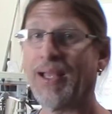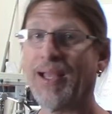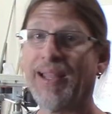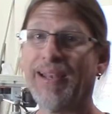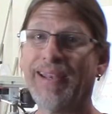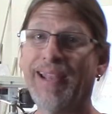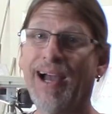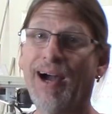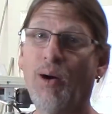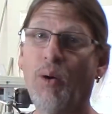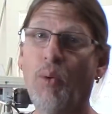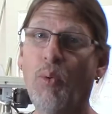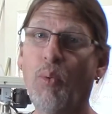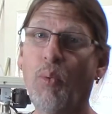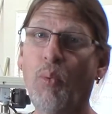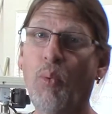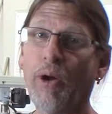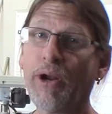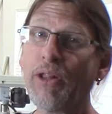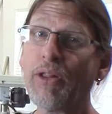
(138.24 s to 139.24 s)
Now,
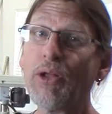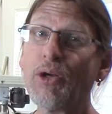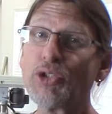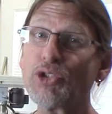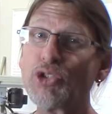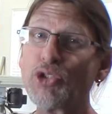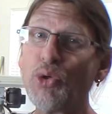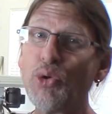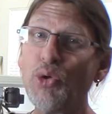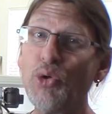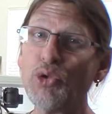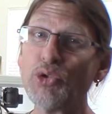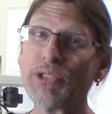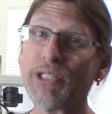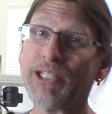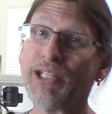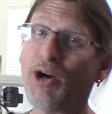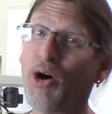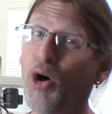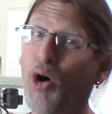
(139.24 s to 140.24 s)
one of those tools that
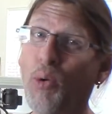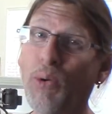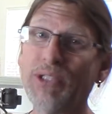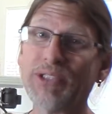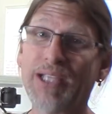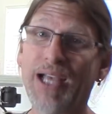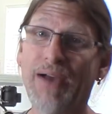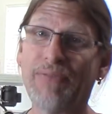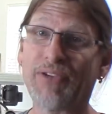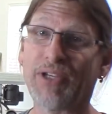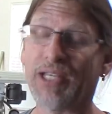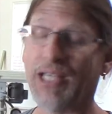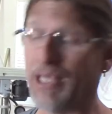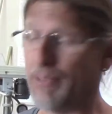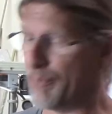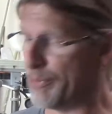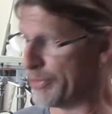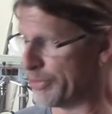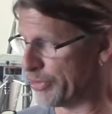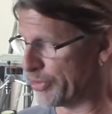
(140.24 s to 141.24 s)
you always have to
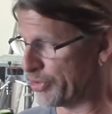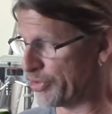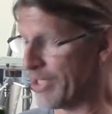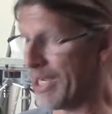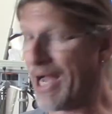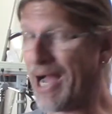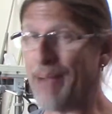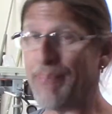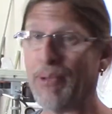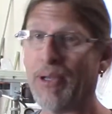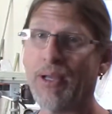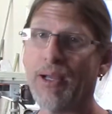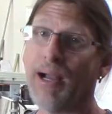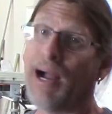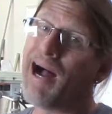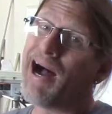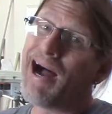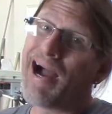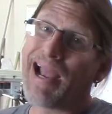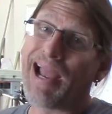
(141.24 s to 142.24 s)
keep in your shop,
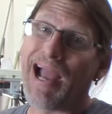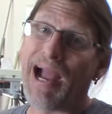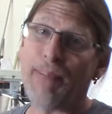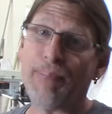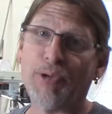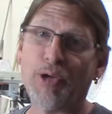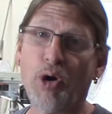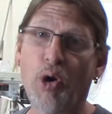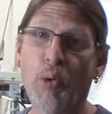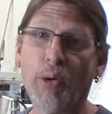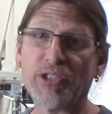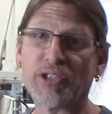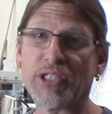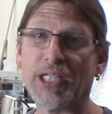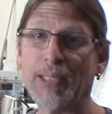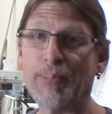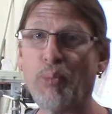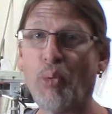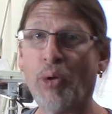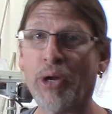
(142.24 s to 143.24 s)
I happen to always
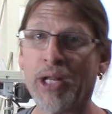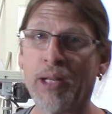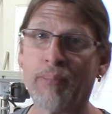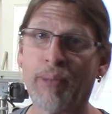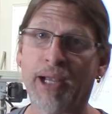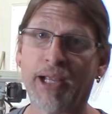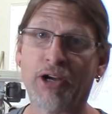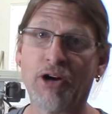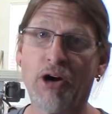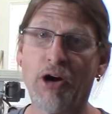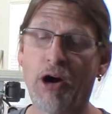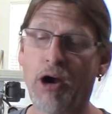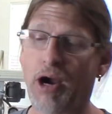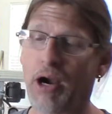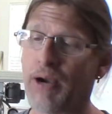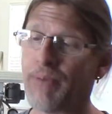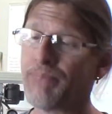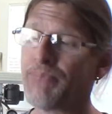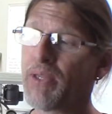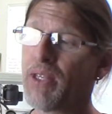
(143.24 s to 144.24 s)
keep one in my
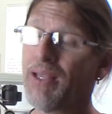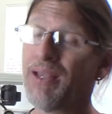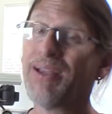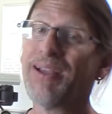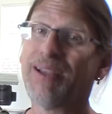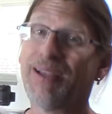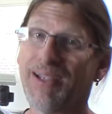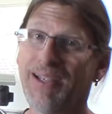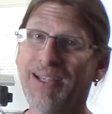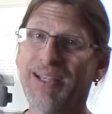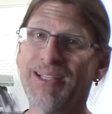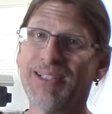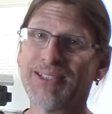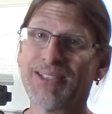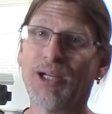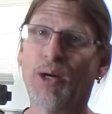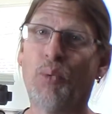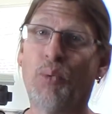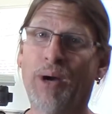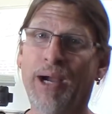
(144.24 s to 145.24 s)
car, is
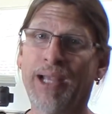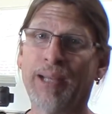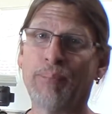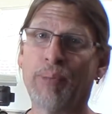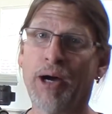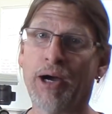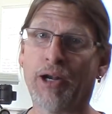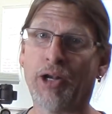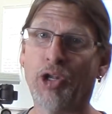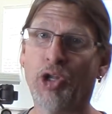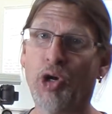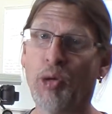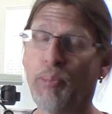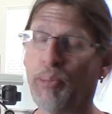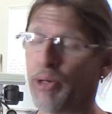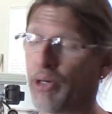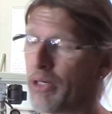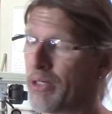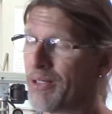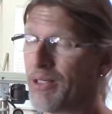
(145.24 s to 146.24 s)
a wine bottle
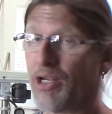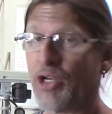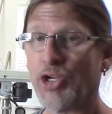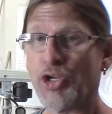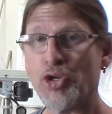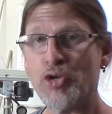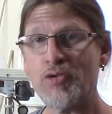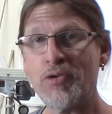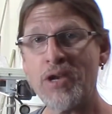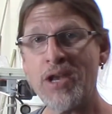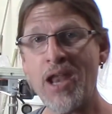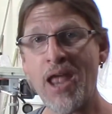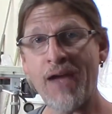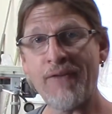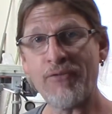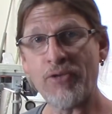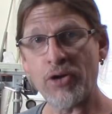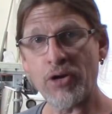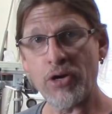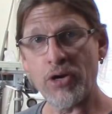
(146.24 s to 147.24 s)
opener. You
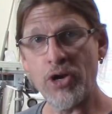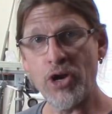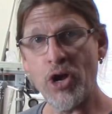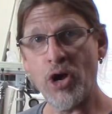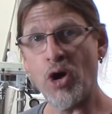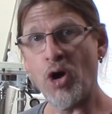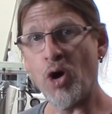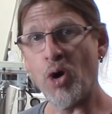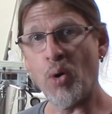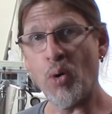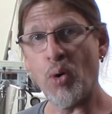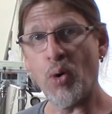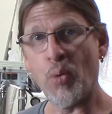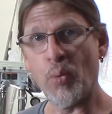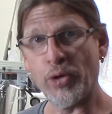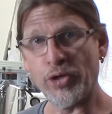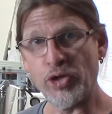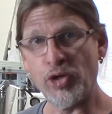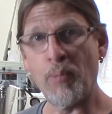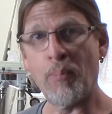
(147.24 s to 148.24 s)
never know
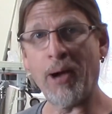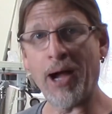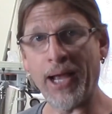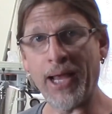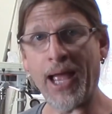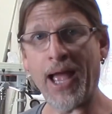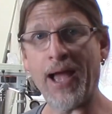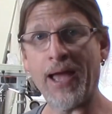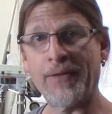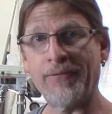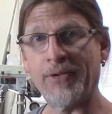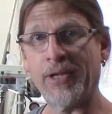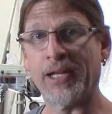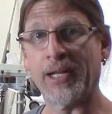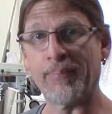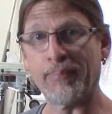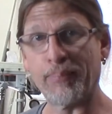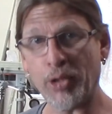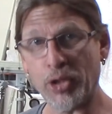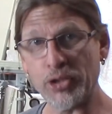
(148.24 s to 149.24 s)
when you might have an
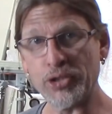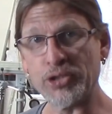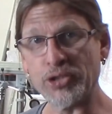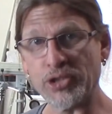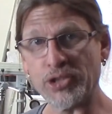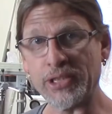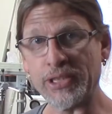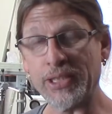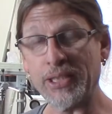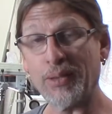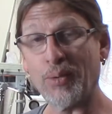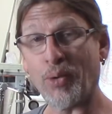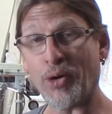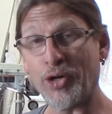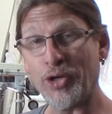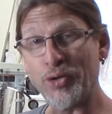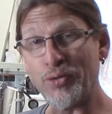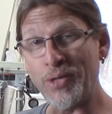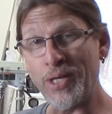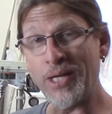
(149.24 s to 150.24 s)
emergency where
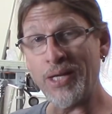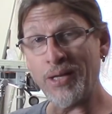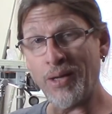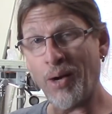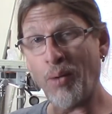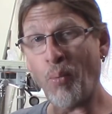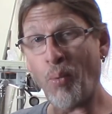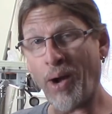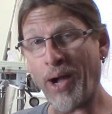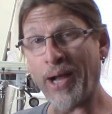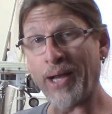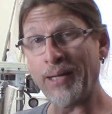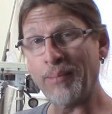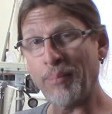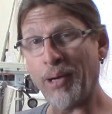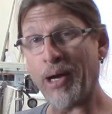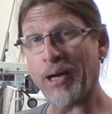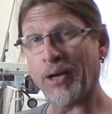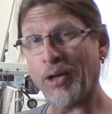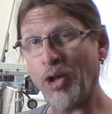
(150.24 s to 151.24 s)
you need a wine
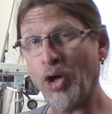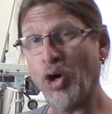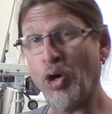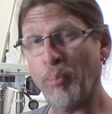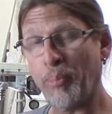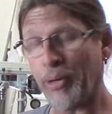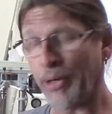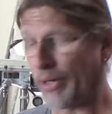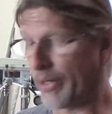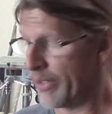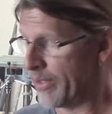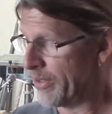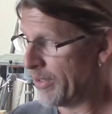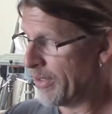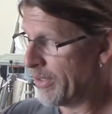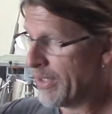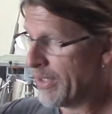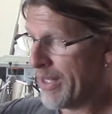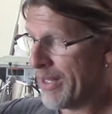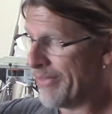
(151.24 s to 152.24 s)
bottle opener.
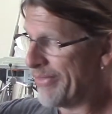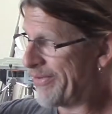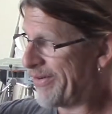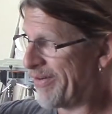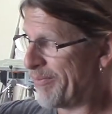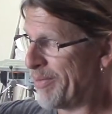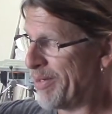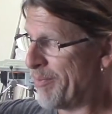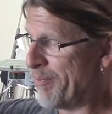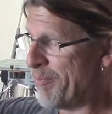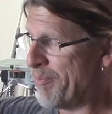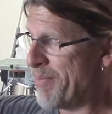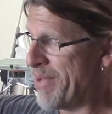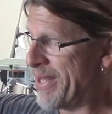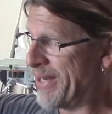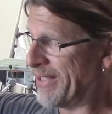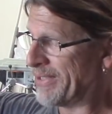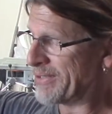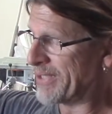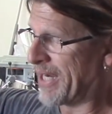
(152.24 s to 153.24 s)
There have been
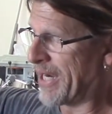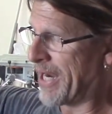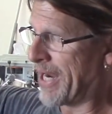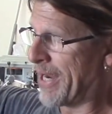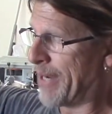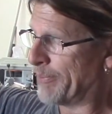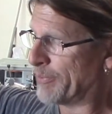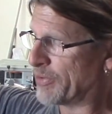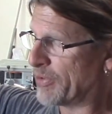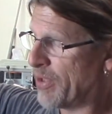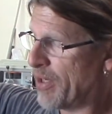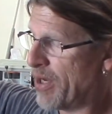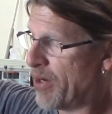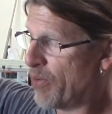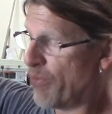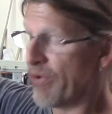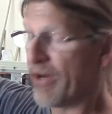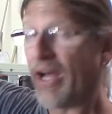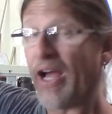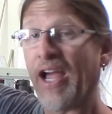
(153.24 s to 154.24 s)
many times
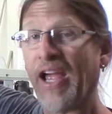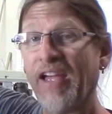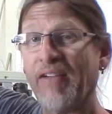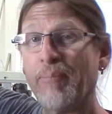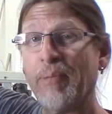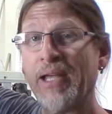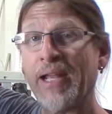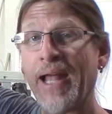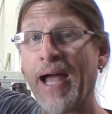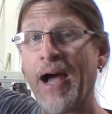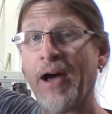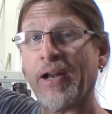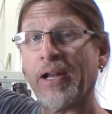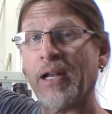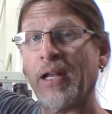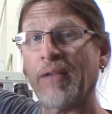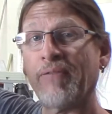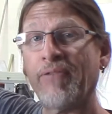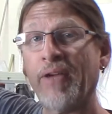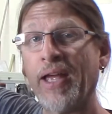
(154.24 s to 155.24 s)
when I have been out at
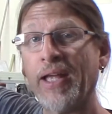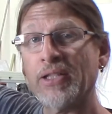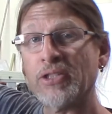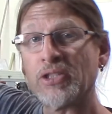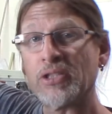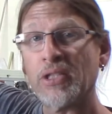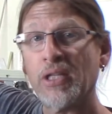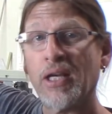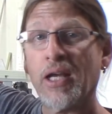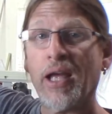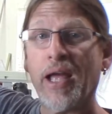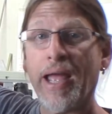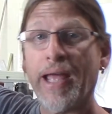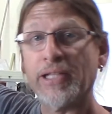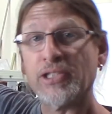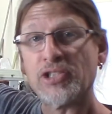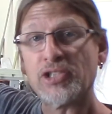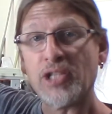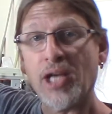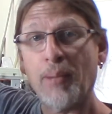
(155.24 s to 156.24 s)
events
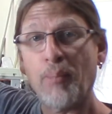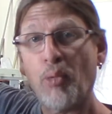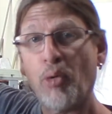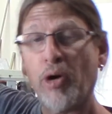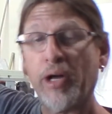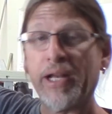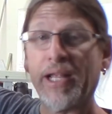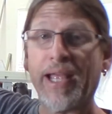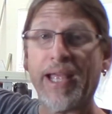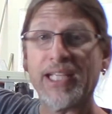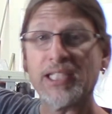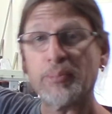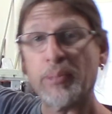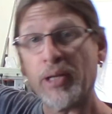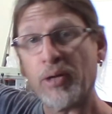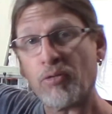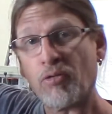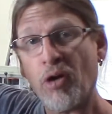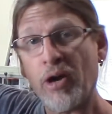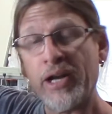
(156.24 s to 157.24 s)
and someone has
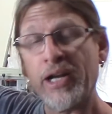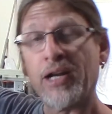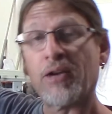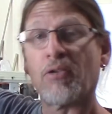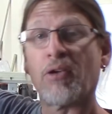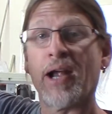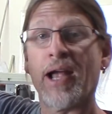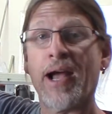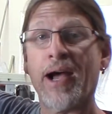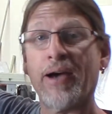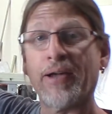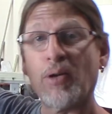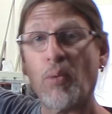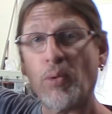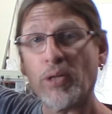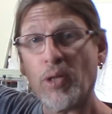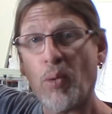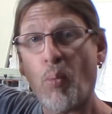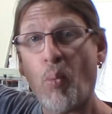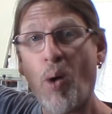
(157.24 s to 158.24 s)
been running around
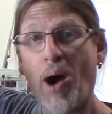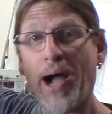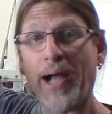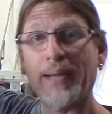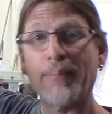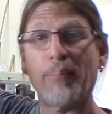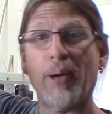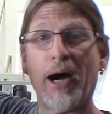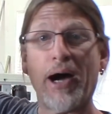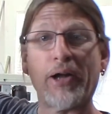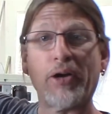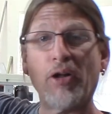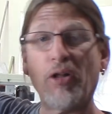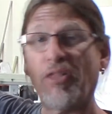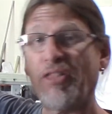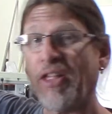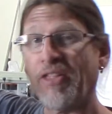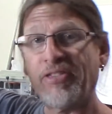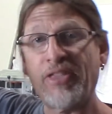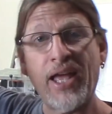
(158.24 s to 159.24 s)
with a wine bottle
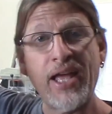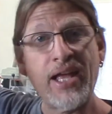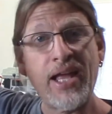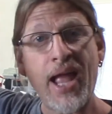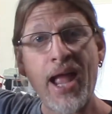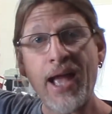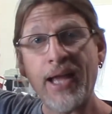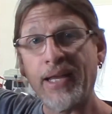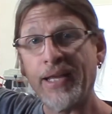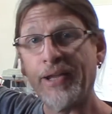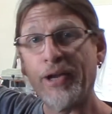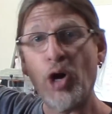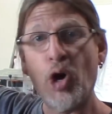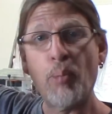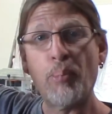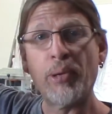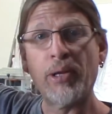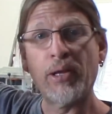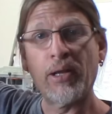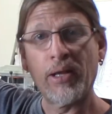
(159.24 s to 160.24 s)
that they can't get
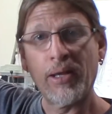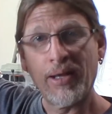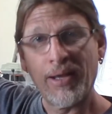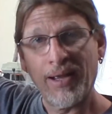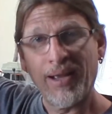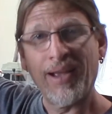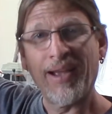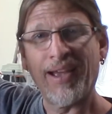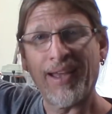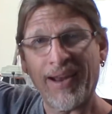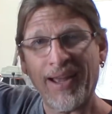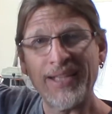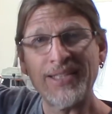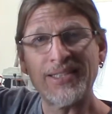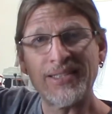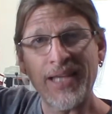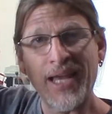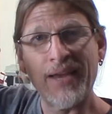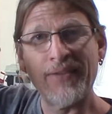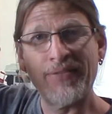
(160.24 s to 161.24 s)
open, and I
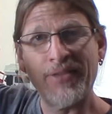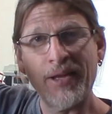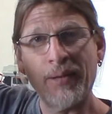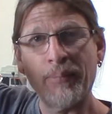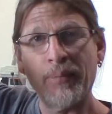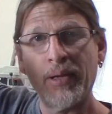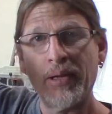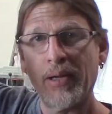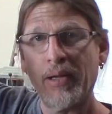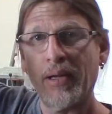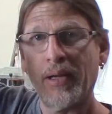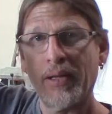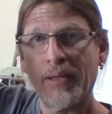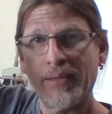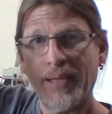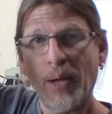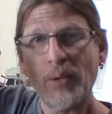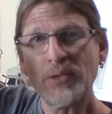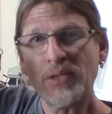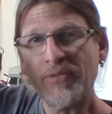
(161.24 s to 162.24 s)
saved them.
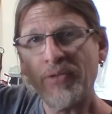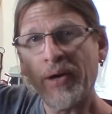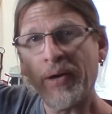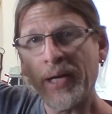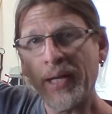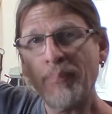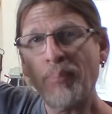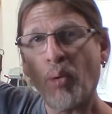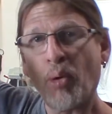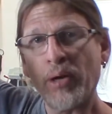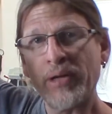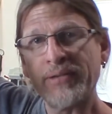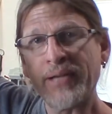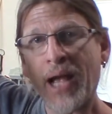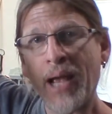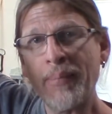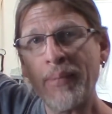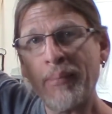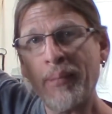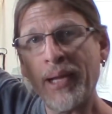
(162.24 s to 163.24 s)
That was a very important
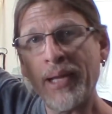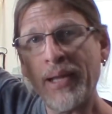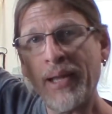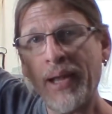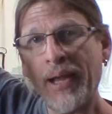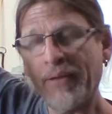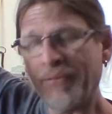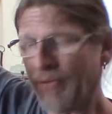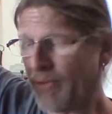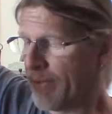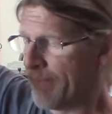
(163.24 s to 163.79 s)
time in my life.